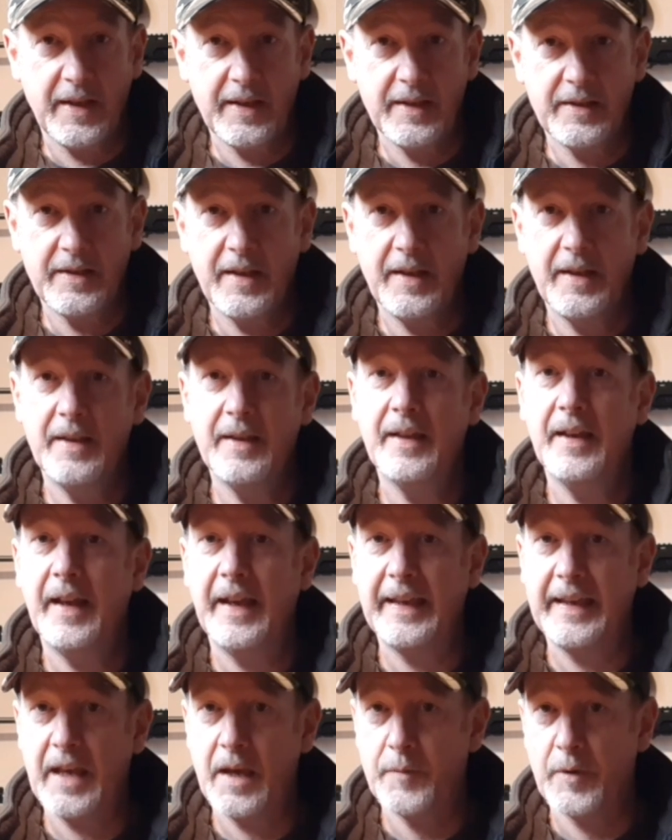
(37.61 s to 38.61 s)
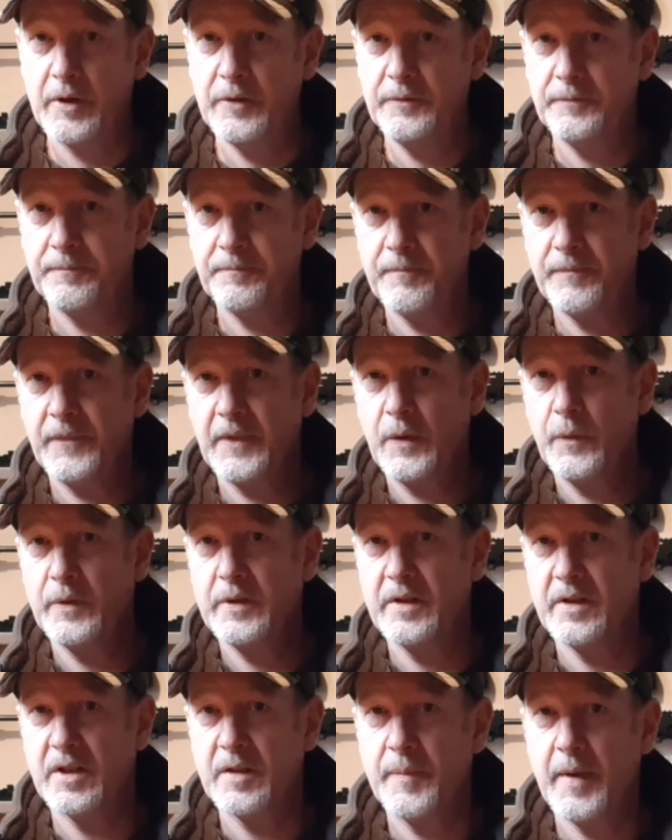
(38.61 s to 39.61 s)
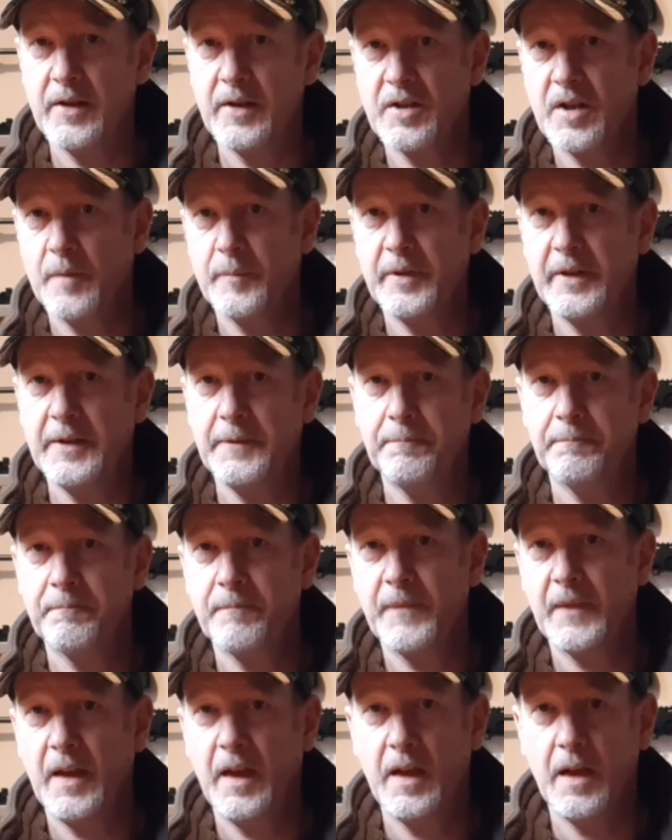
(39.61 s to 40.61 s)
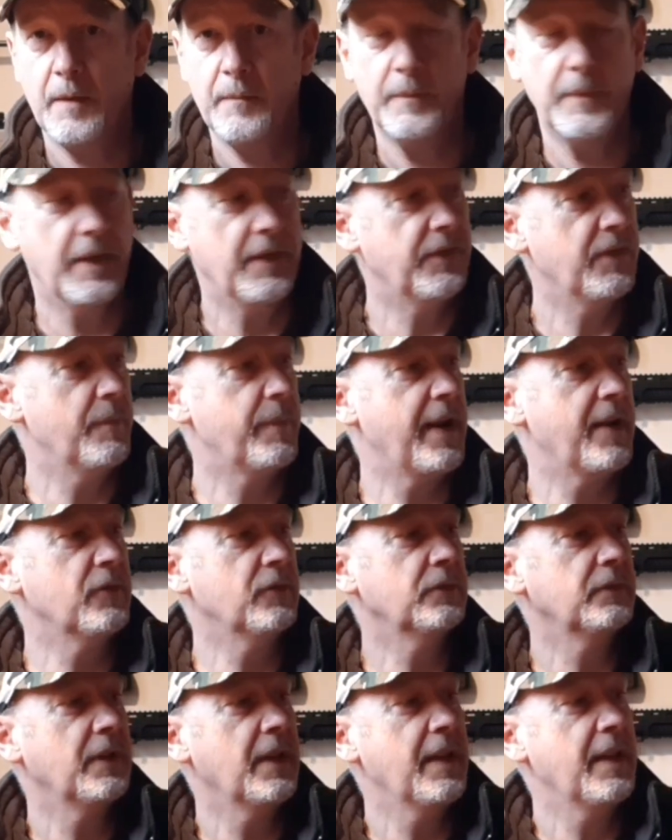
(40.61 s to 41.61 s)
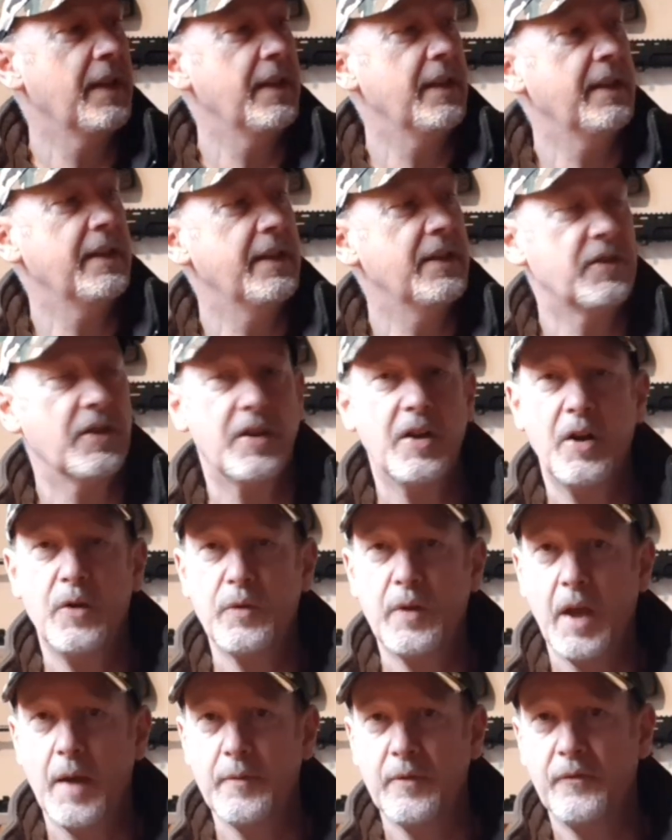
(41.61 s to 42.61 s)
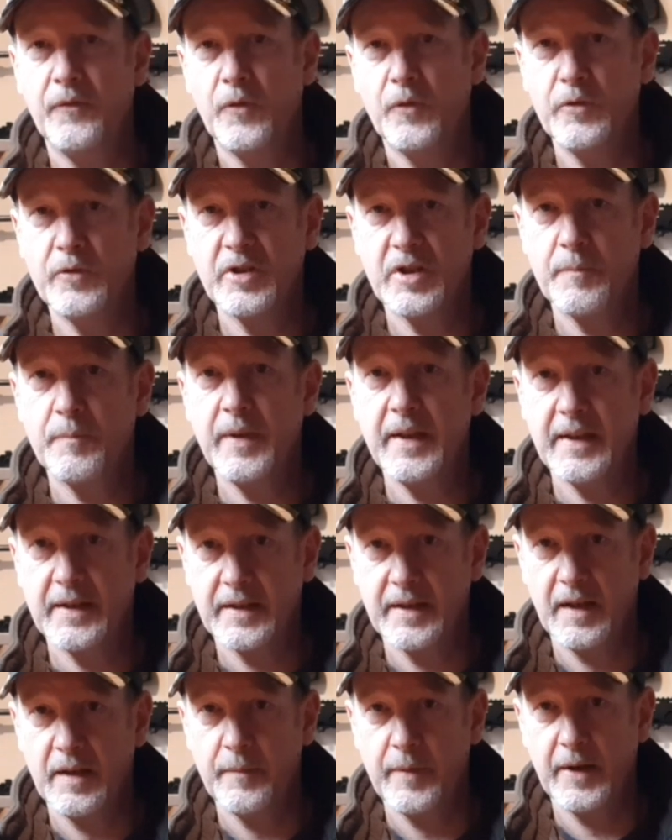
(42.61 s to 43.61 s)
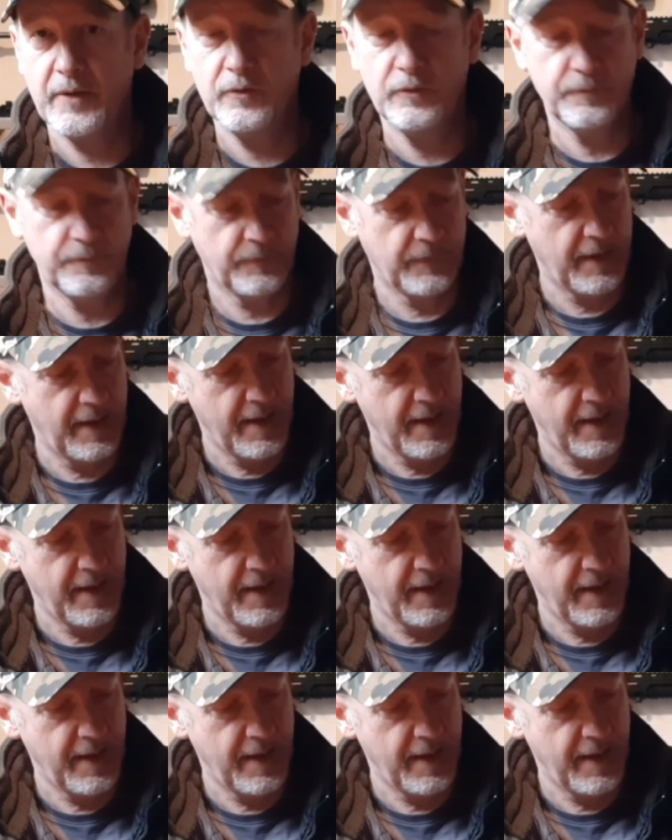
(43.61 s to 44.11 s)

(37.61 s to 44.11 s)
is a Gamo, which is a Spanish company. The barrel is a cold hammer forged BSA barrel.